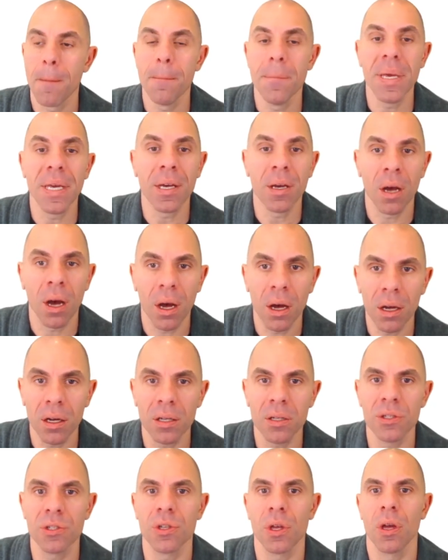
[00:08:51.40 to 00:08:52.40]

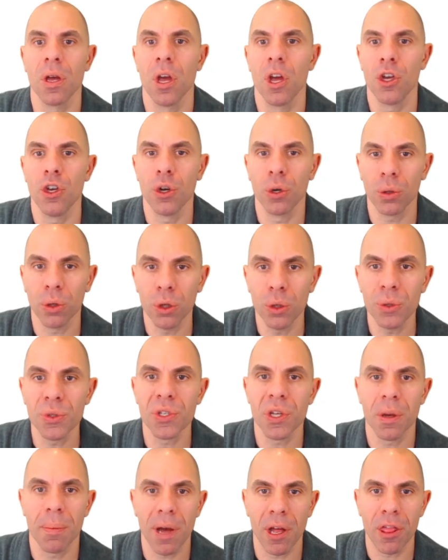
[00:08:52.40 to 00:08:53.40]
because you're
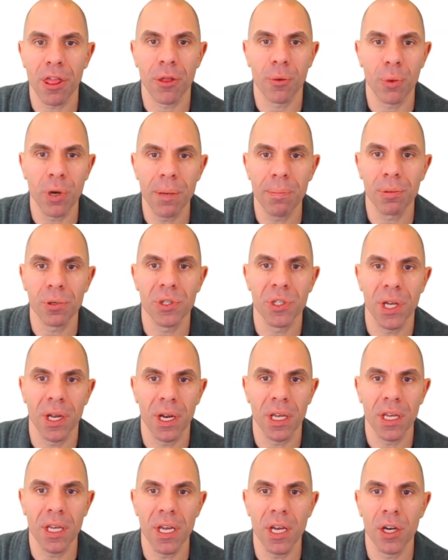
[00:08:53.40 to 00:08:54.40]
losing about 3%
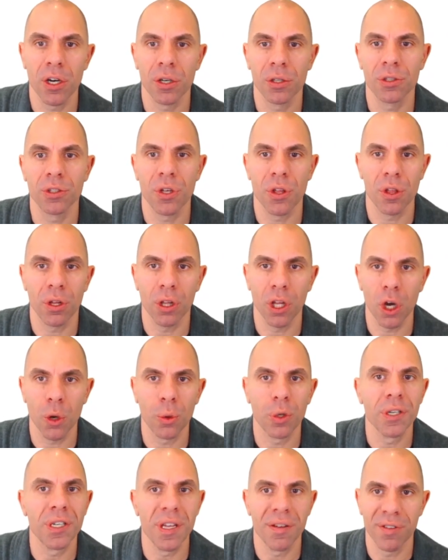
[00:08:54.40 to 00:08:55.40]
a year to the
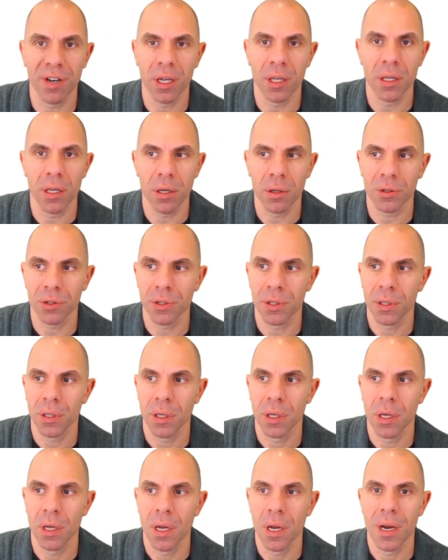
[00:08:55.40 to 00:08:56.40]
lower dividend yield.
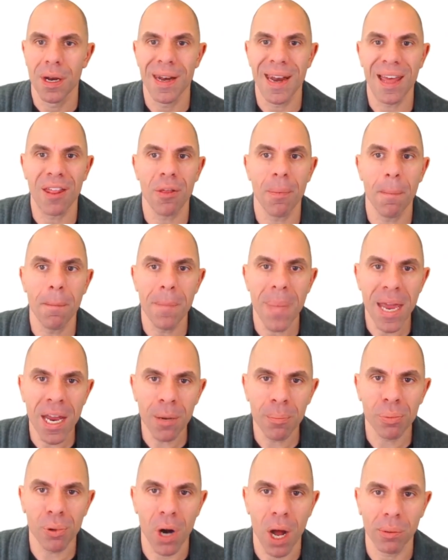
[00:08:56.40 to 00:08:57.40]
Now, the
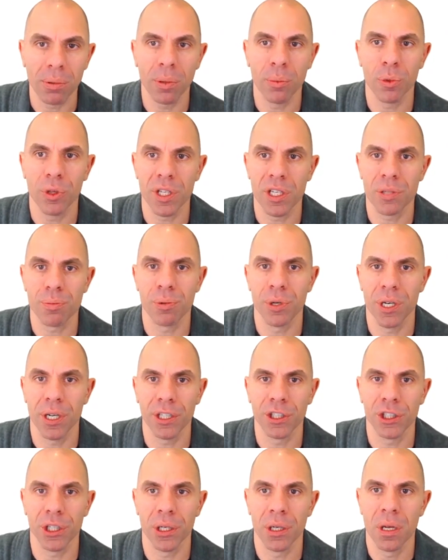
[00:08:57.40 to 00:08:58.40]
main problem with this
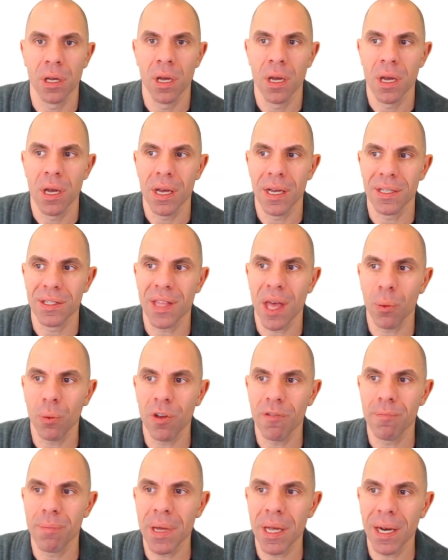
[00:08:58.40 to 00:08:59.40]
prediction is that
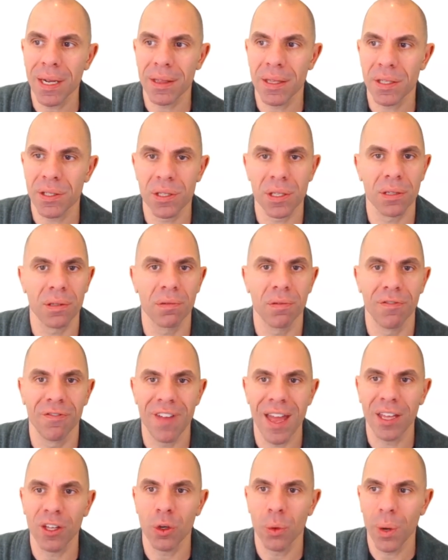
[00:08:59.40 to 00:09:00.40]
we've been at this
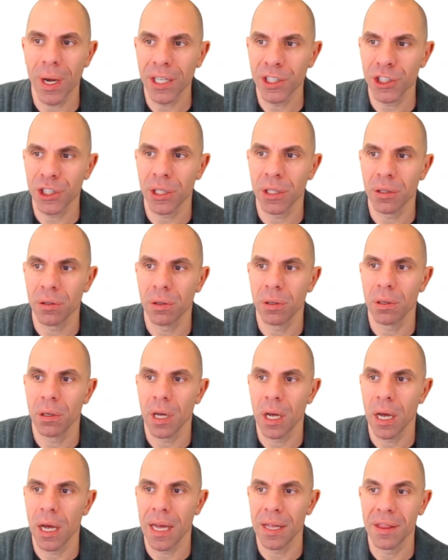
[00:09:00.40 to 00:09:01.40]
valuation,
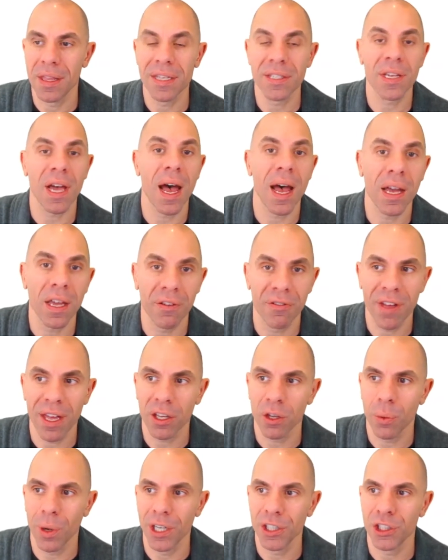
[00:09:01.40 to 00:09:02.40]
at this high
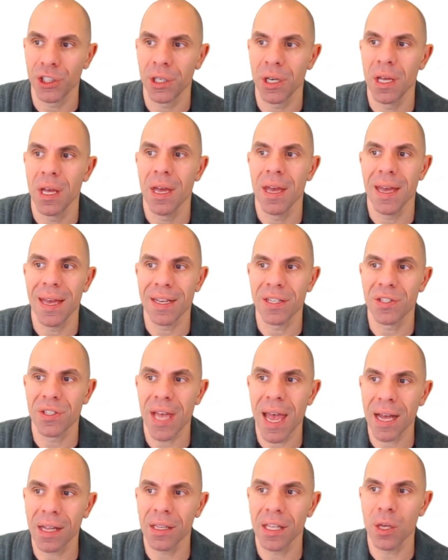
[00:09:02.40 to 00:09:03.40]
evaluation,
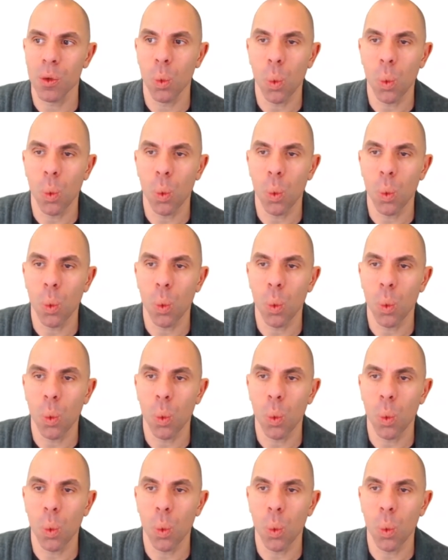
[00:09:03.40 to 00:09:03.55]
exactly